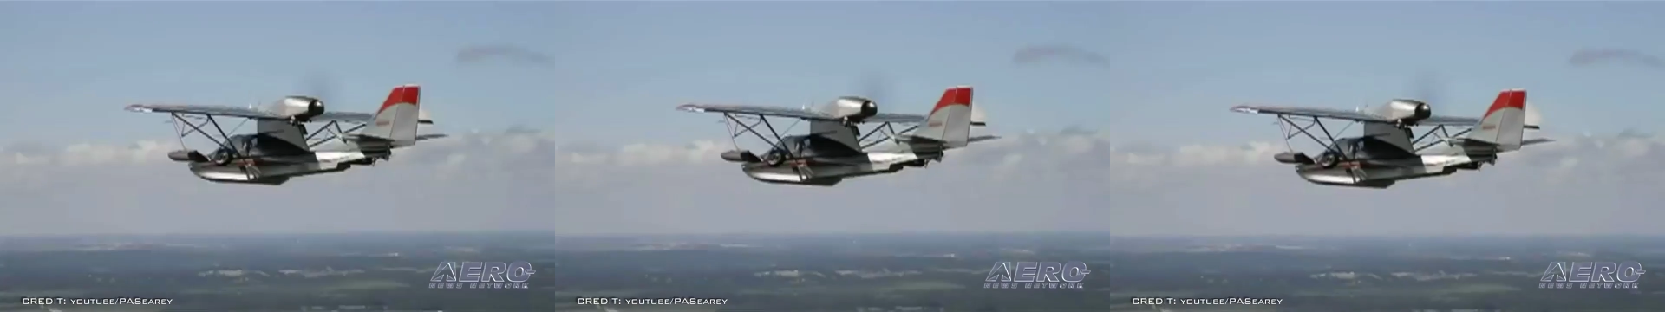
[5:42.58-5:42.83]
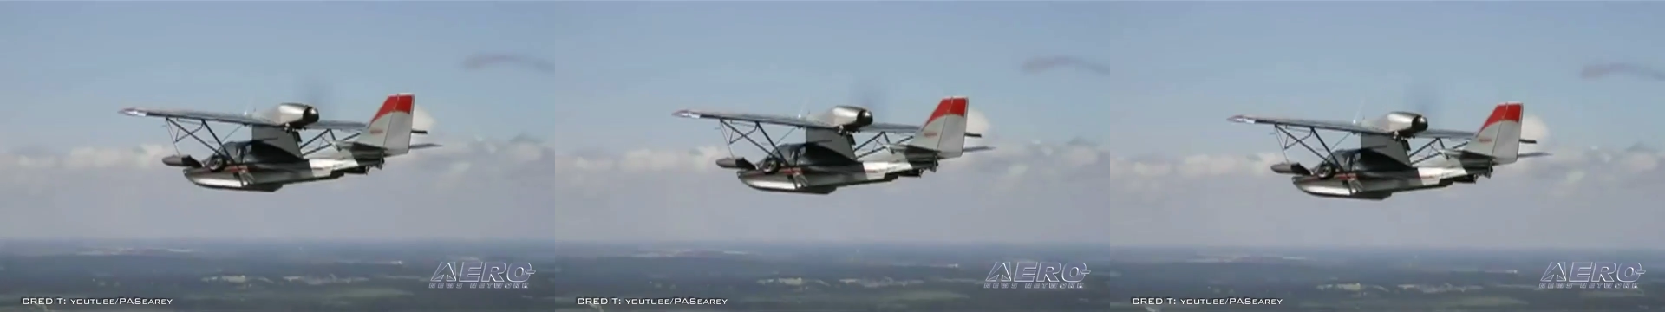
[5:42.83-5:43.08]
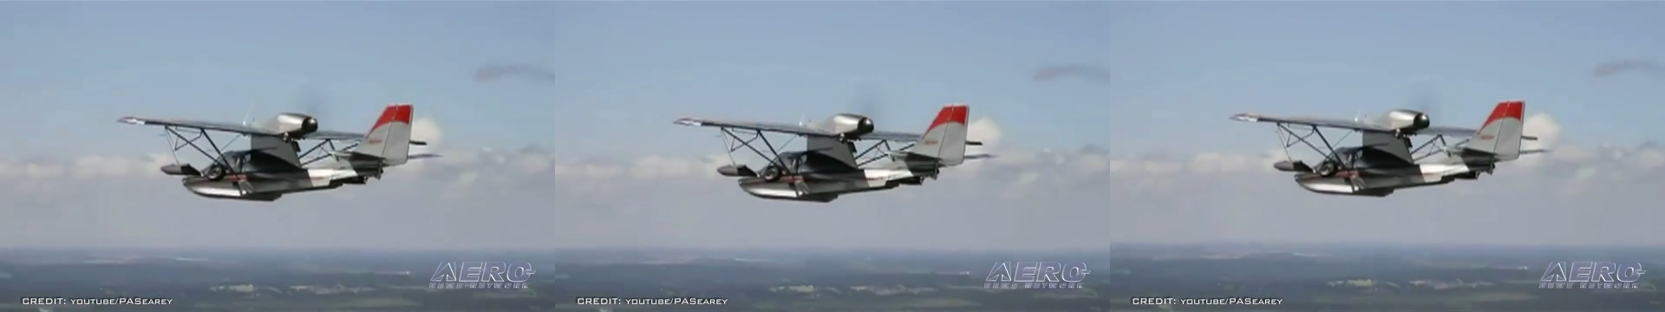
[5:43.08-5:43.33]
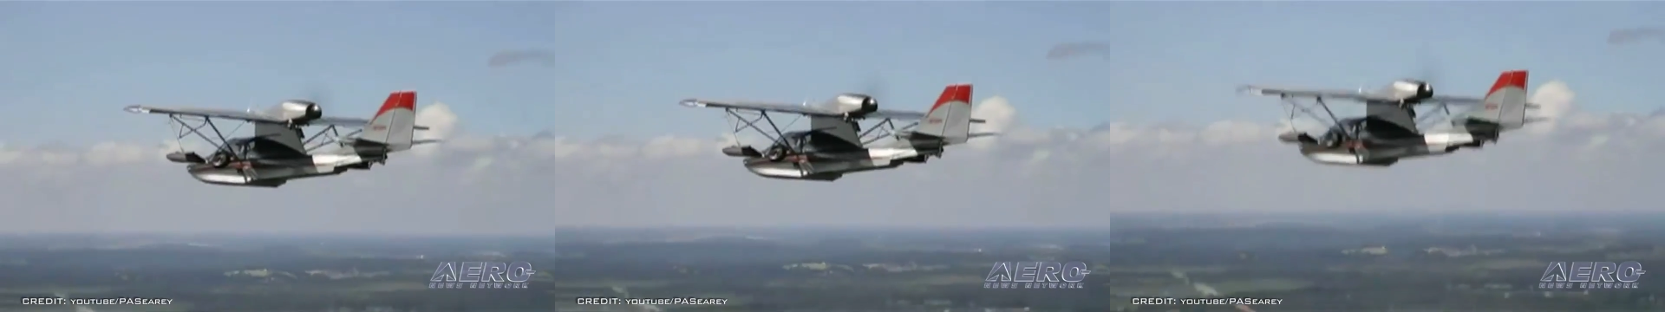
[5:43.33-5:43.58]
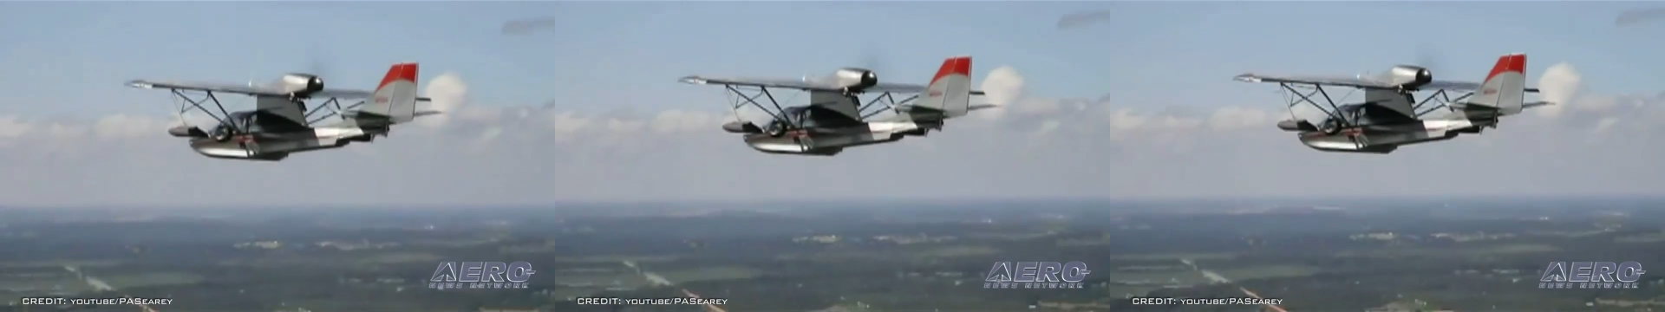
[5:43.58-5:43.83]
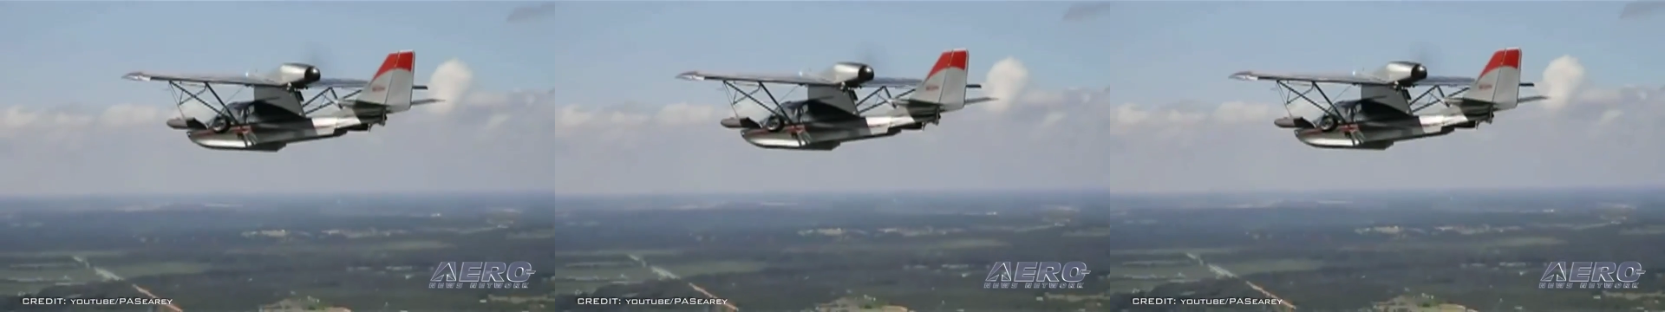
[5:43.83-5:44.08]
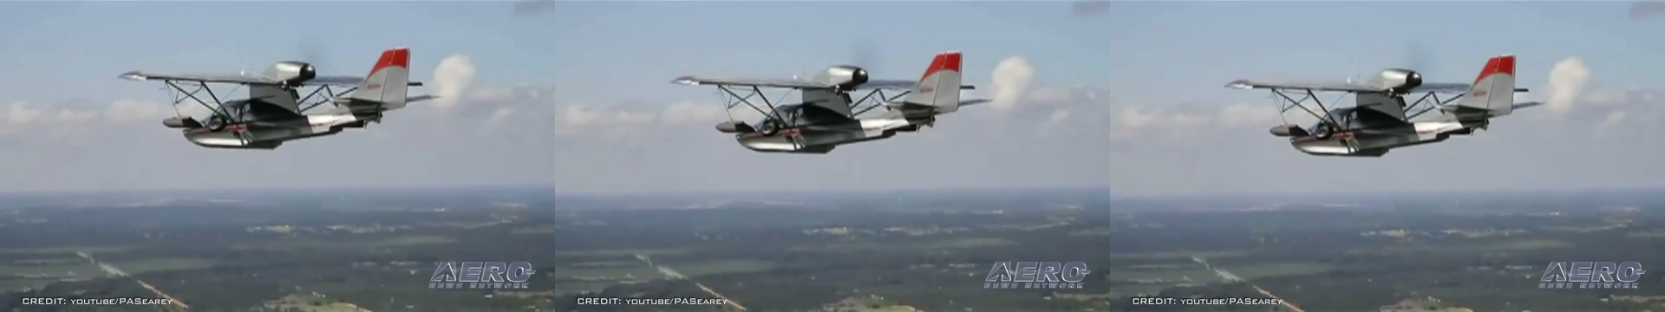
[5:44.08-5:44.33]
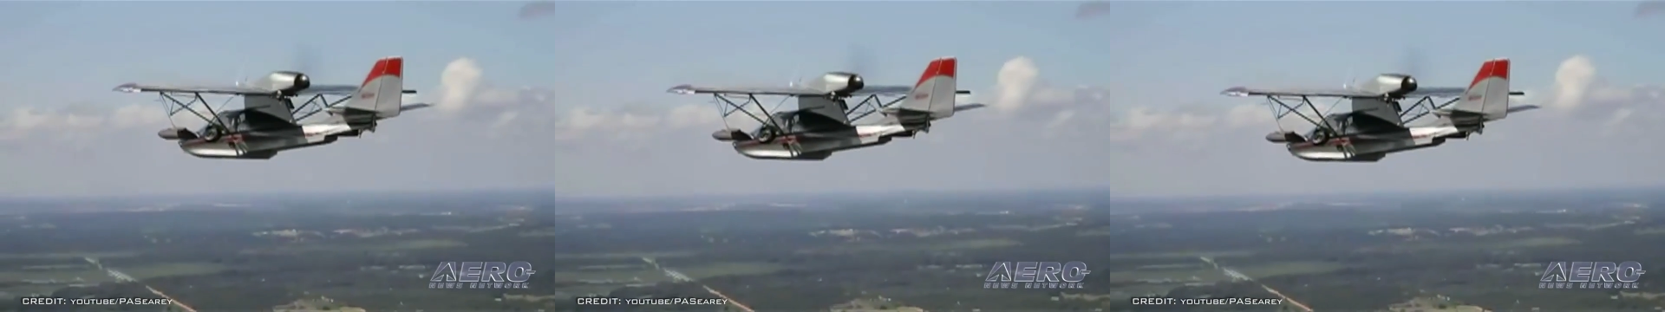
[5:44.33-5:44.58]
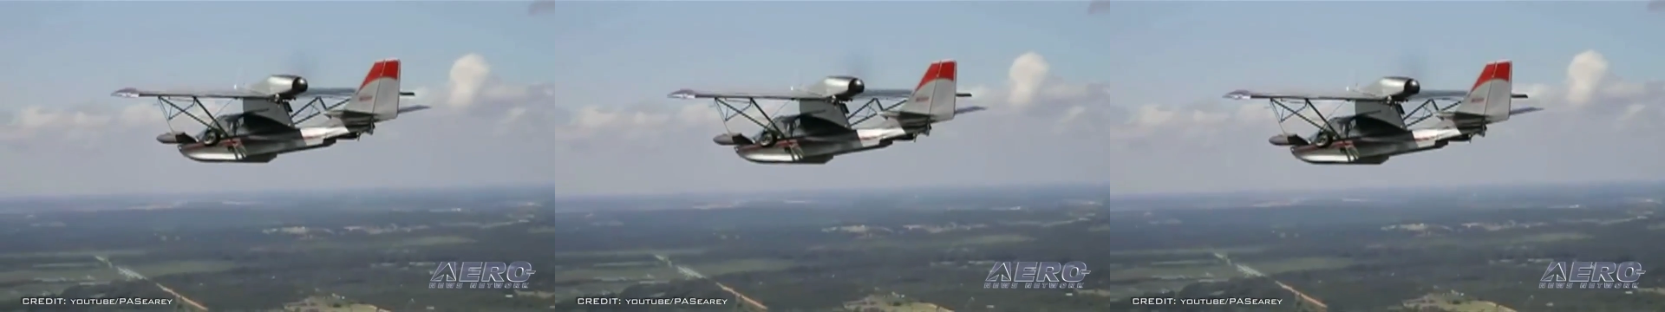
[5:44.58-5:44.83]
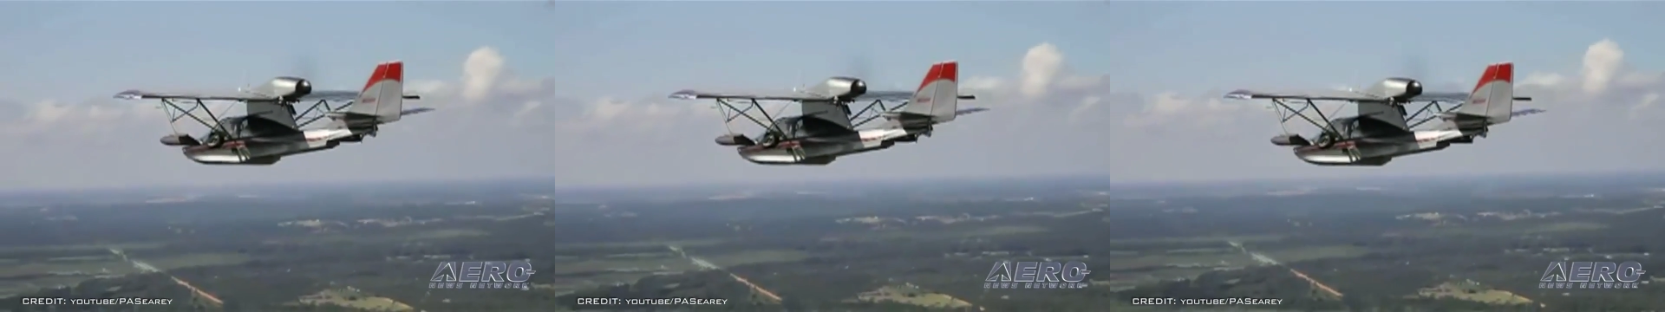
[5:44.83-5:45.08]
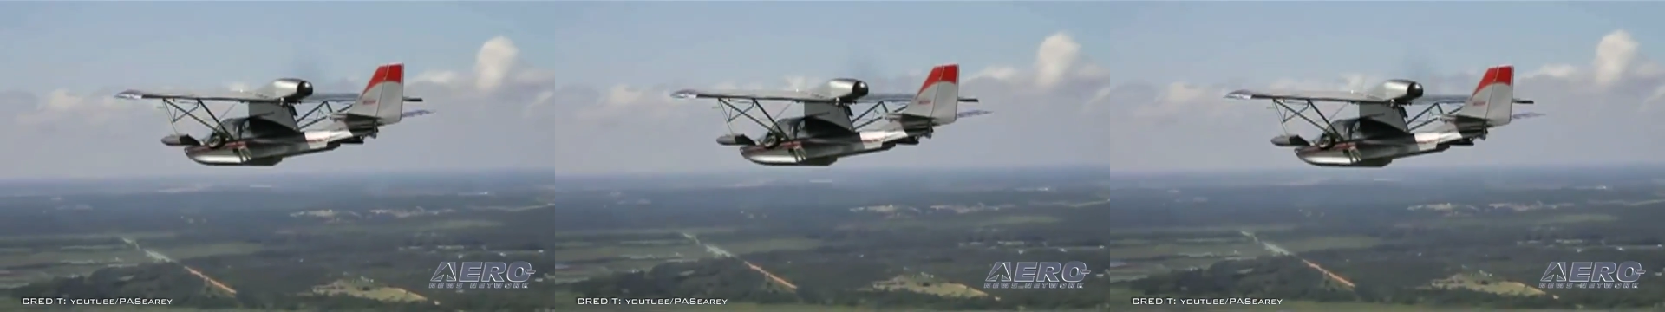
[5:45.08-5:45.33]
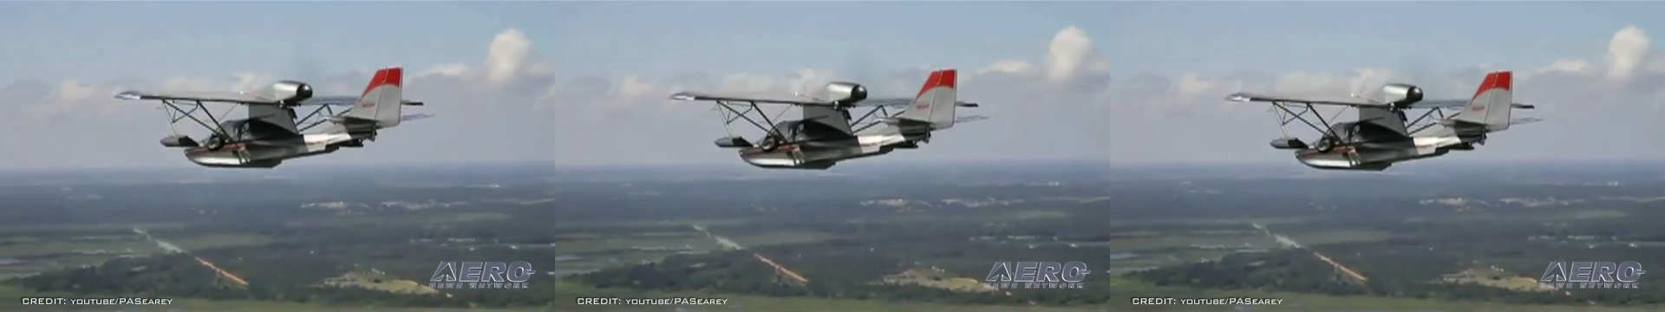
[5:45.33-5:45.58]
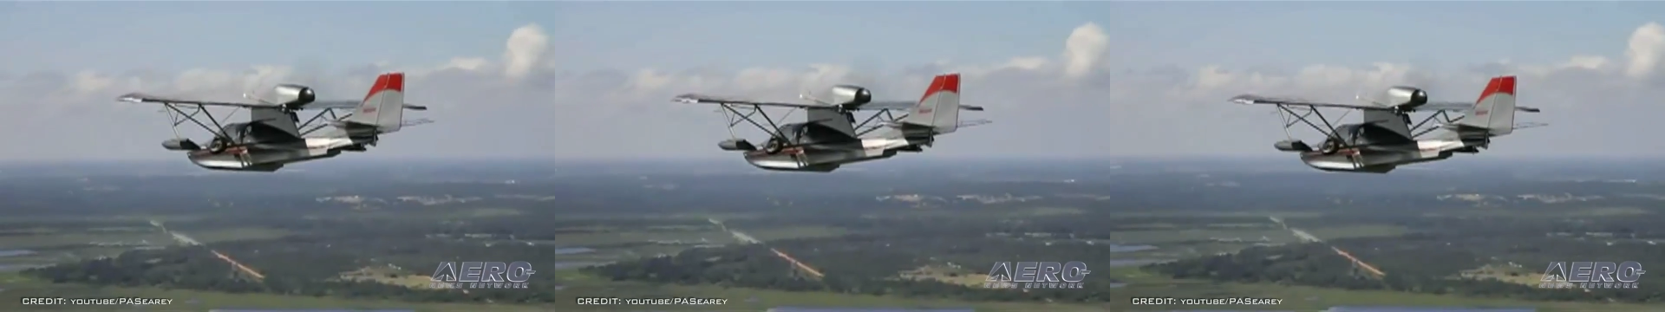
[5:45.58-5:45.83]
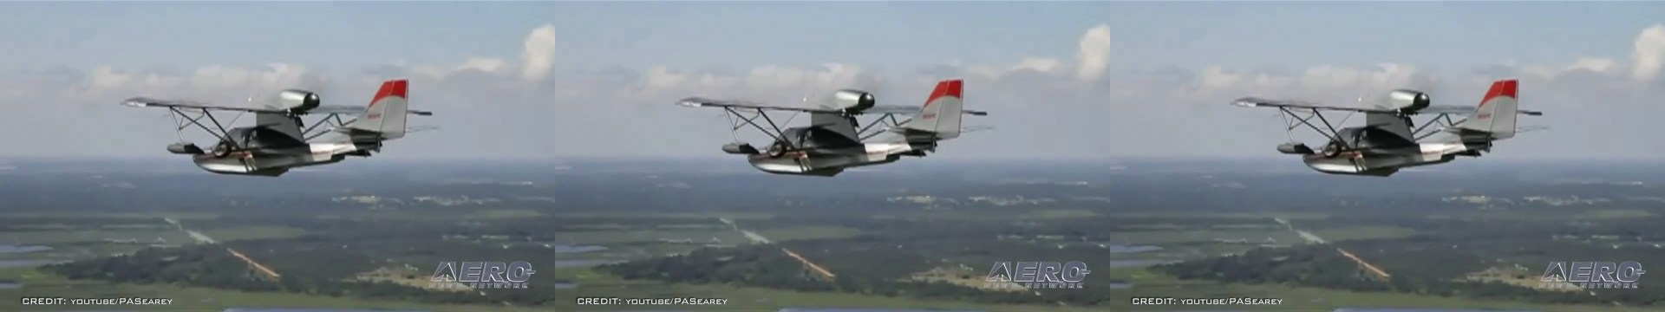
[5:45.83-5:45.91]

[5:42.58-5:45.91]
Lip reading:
Nobody's mouth can be seen.